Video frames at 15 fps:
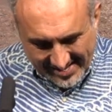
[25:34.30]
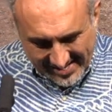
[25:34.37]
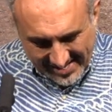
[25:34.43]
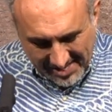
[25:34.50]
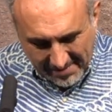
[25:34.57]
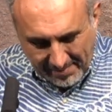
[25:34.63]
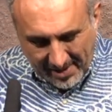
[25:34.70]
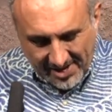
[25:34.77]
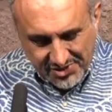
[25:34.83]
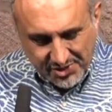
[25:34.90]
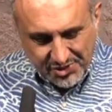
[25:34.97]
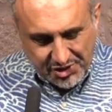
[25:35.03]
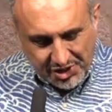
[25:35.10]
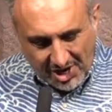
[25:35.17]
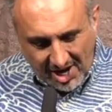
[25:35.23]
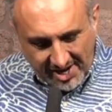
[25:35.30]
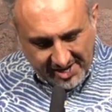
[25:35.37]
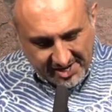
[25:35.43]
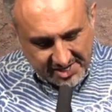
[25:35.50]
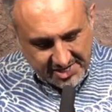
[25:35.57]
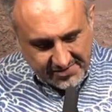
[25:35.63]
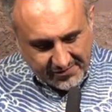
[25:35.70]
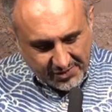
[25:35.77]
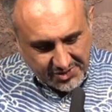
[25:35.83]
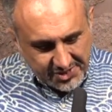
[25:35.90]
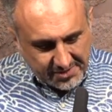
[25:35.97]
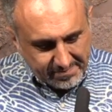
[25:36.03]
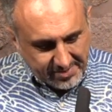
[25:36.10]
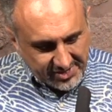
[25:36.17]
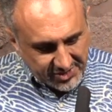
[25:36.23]
The Apostle John, in his first
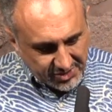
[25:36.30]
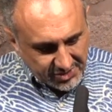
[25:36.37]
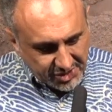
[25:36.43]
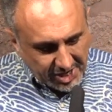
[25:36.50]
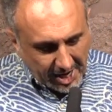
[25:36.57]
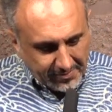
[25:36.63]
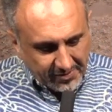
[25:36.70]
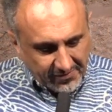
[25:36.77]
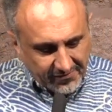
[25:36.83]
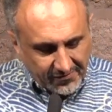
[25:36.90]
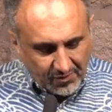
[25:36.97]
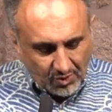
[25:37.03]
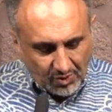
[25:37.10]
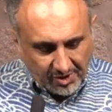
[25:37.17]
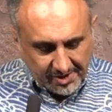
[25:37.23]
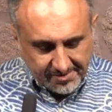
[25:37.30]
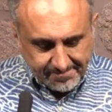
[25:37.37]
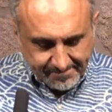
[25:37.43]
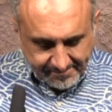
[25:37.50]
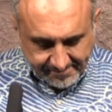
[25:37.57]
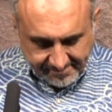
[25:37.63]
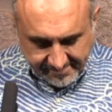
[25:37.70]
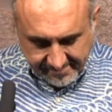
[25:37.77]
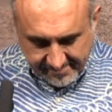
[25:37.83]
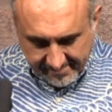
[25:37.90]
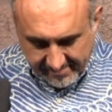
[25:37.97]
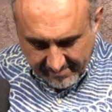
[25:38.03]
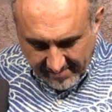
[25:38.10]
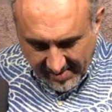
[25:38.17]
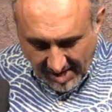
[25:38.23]
epistle, chapter 4,
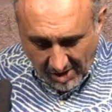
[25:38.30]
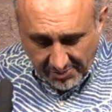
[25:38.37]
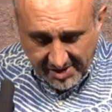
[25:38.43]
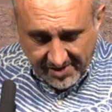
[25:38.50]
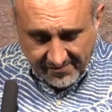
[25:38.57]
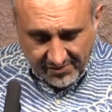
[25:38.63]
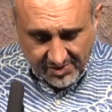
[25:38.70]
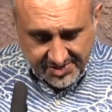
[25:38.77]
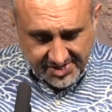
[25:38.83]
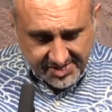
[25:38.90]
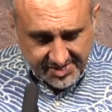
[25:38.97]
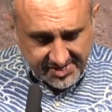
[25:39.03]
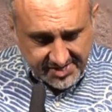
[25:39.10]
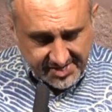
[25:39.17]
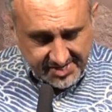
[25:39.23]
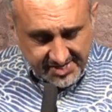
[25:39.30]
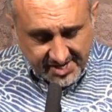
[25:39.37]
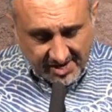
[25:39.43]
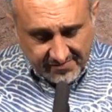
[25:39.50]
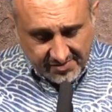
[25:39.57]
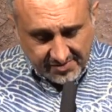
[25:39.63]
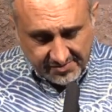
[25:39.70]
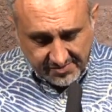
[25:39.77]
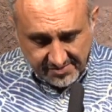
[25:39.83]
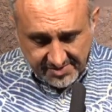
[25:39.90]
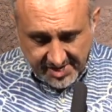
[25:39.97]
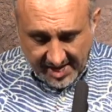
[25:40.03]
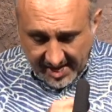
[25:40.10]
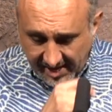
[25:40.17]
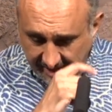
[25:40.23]
I'll read verses 7 through
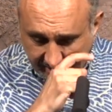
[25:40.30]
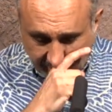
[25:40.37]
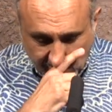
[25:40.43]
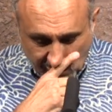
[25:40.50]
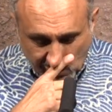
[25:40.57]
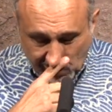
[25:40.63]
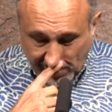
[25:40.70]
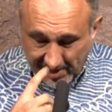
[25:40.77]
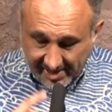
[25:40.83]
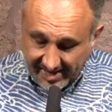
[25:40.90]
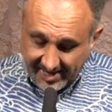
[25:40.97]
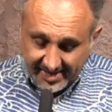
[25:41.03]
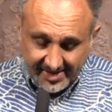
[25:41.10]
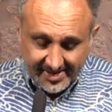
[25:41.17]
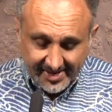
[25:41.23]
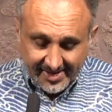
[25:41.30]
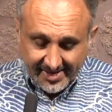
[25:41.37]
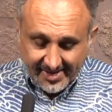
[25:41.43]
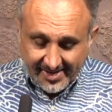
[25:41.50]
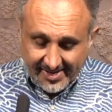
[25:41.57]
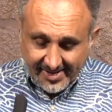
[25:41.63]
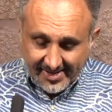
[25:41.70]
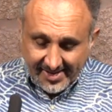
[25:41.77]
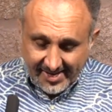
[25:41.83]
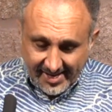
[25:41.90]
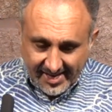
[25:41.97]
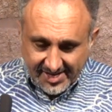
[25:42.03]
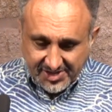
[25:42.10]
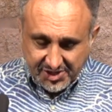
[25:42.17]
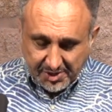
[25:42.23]
10, really
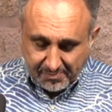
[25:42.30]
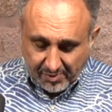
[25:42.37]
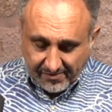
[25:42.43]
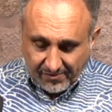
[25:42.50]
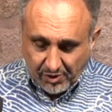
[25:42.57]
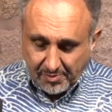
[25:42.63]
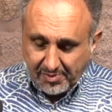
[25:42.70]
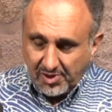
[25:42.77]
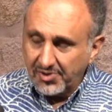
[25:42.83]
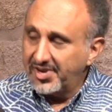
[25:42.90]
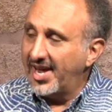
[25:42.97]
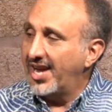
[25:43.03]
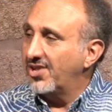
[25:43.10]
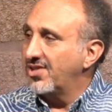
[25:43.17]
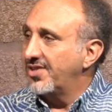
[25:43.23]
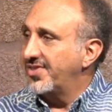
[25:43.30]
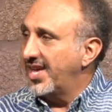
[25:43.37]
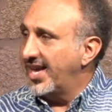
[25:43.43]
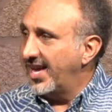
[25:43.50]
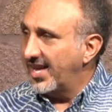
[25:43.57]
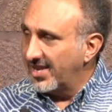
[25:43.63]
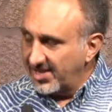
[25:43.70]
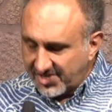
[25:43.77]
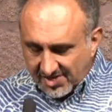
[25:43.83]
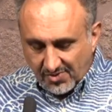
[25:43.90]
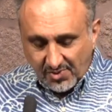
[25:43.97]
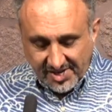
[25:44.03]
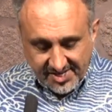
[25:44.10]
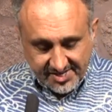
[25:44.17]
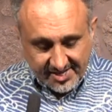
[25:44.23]
hits the proverbial nail on the head. Listen to
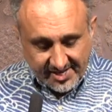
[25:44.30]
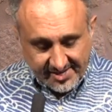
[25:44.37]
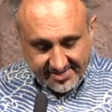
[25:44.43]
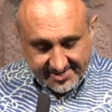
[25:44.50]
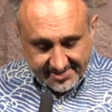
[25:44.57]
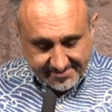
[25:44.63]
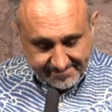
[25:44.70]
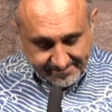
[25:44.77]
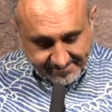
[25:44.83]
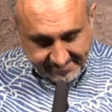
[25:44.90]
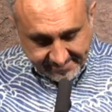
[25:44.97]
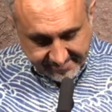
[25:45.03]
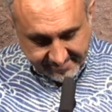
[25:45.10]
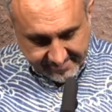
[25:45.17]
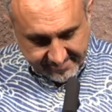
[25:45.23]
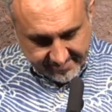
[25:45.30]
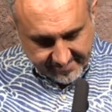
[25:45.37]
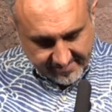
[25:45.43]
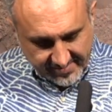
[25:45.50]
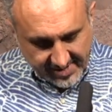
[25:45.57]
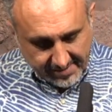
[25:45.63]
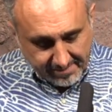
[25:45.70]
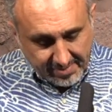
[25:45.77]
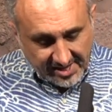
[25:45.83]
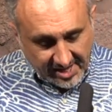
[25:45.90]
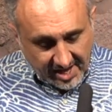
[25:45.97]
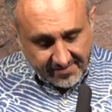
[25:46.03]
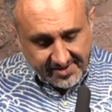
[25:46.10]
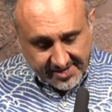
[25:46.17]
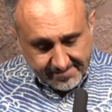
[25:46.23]
what he says
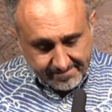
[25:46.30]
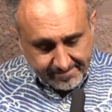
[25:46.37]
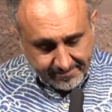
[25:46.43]
Beloved,